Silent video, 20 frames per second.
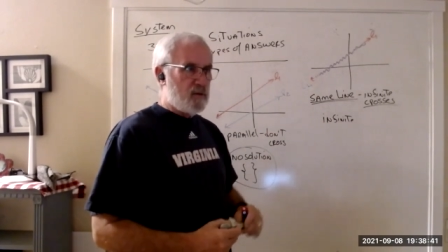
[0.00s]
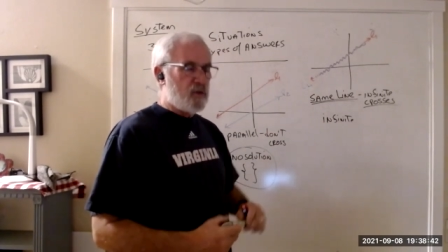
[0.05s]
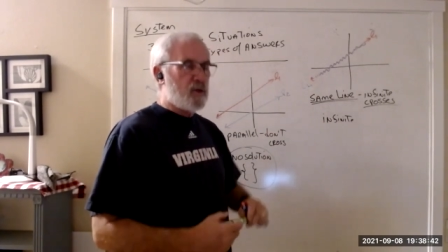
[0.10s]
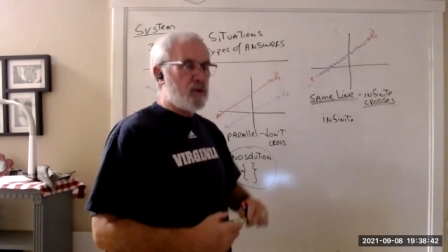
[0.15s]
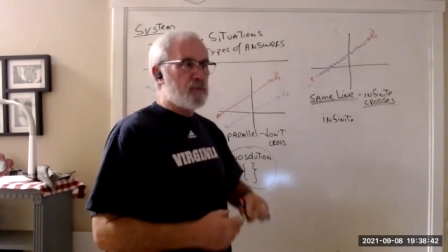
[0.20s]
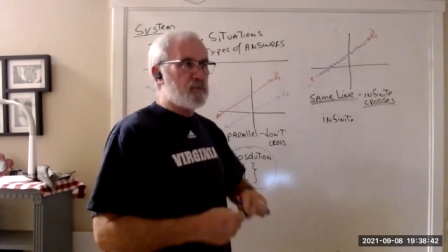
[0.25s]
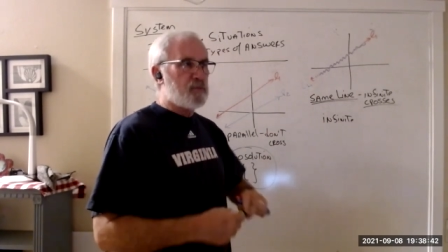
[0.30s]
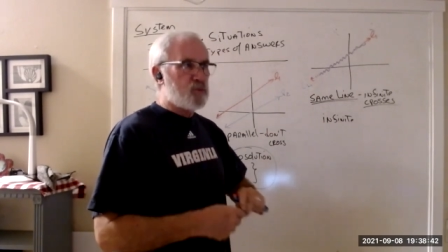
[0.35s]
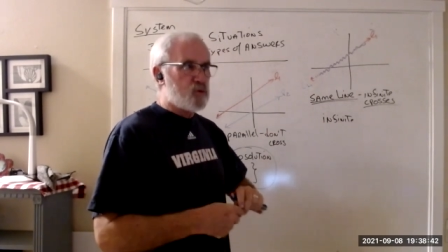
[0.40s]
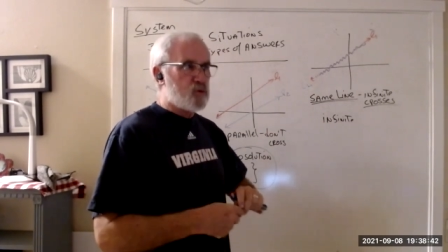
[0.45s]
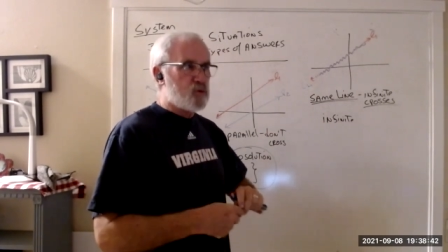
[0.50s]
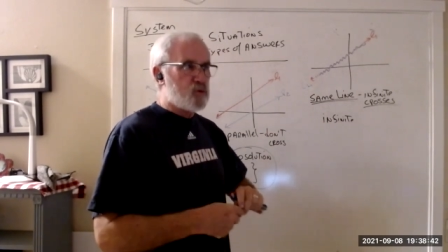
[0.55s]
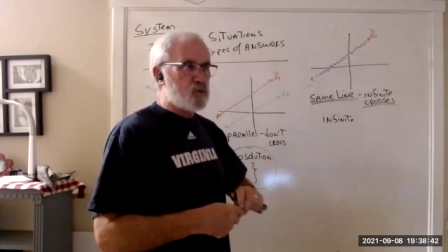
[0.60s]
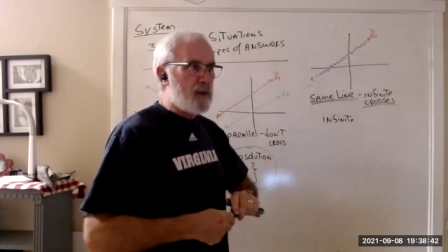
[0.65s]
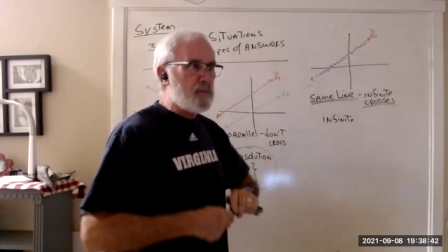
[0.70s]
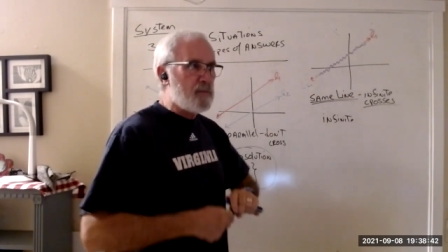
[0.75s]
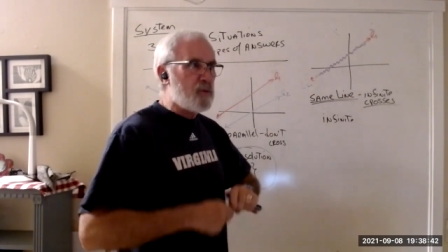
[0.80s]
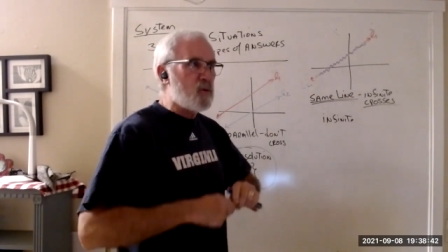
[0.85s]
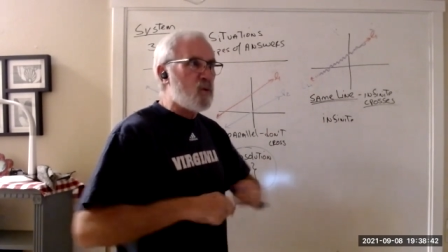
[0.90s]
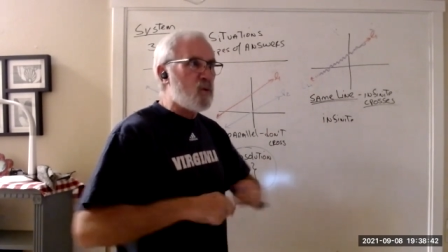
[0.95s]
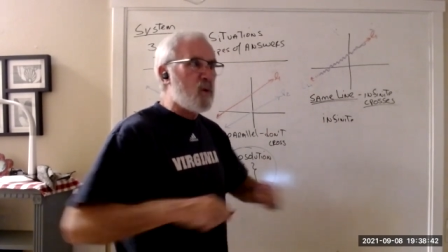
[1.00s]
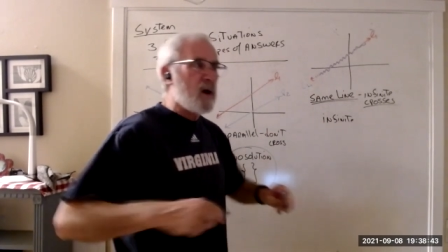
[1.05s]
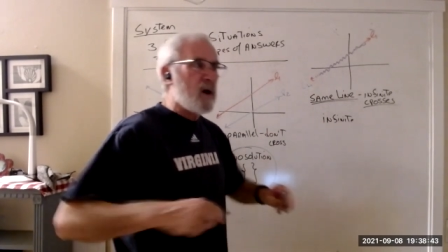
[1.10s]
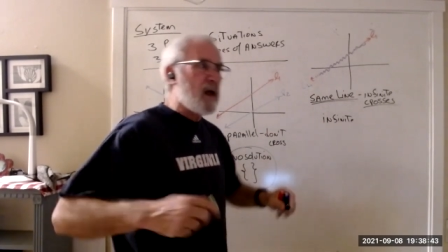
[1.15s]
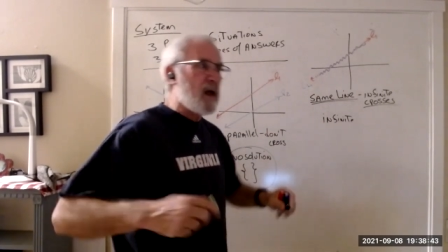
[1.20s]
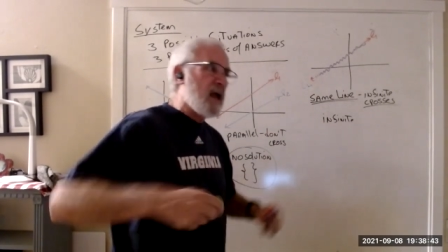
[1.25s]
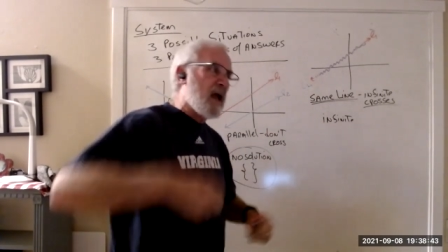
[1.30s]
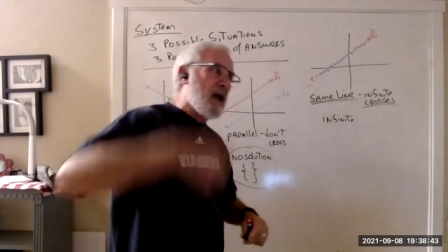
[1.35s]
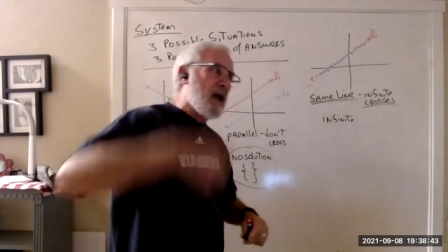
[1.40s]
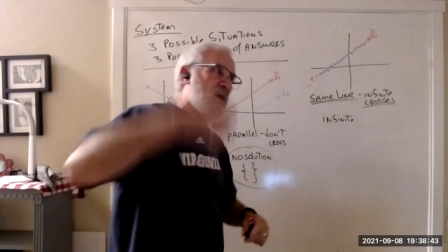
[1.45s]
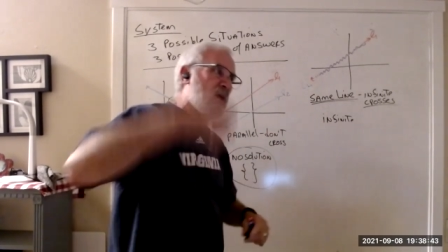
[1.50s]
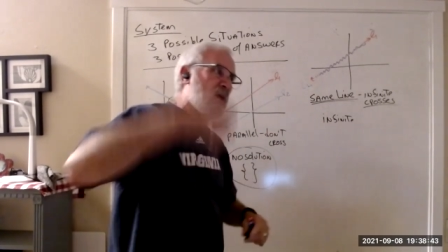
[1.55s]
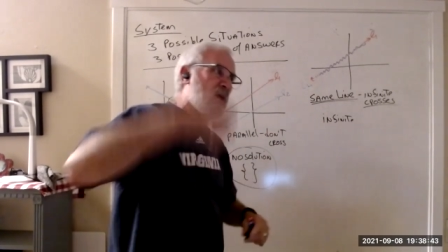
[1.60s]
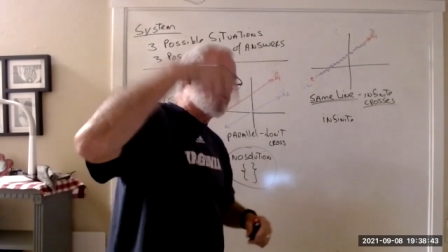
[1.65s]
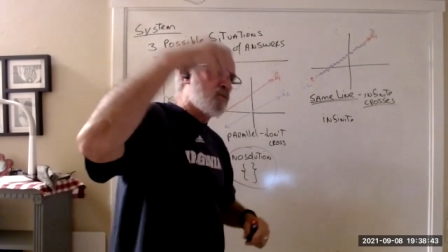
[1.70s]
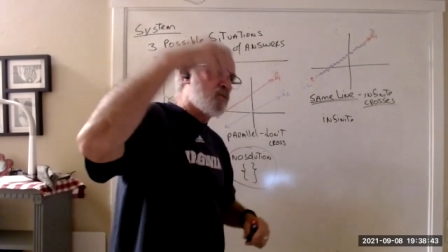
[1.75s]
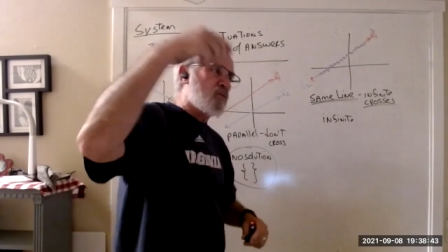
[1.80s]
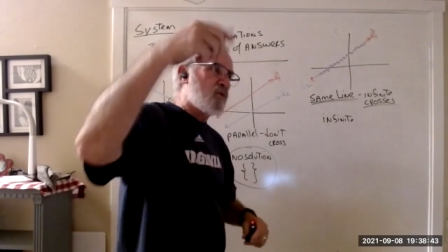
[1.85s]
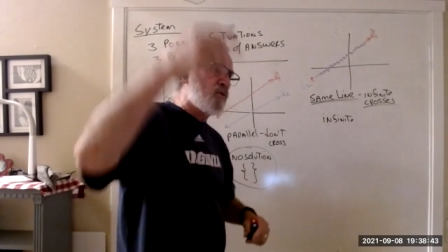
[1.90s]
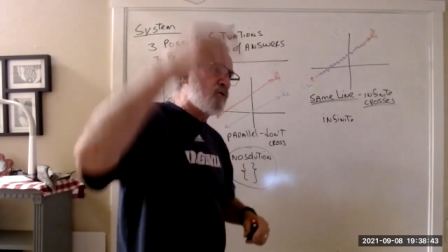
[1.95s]
the proper way as
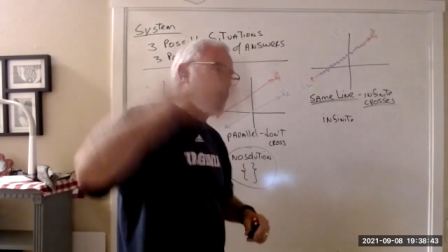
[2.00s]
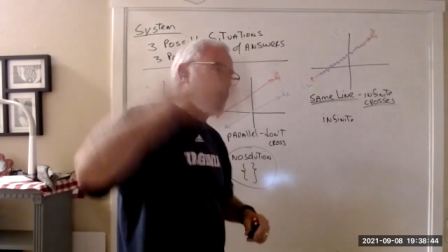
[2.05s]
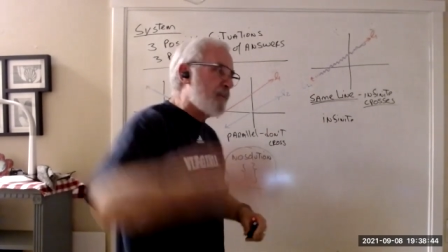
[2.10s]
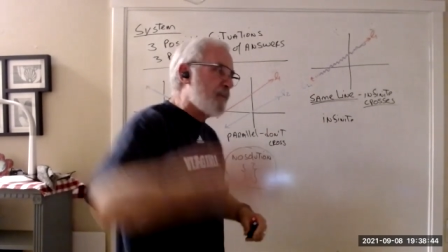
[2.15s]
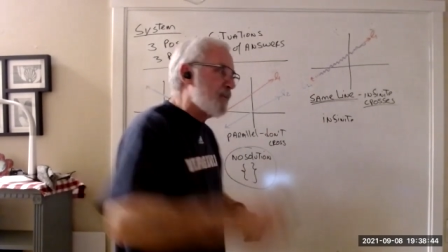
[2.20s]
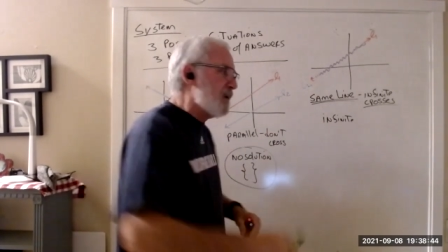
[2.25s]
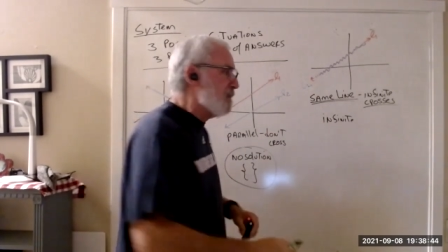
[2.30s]
you move up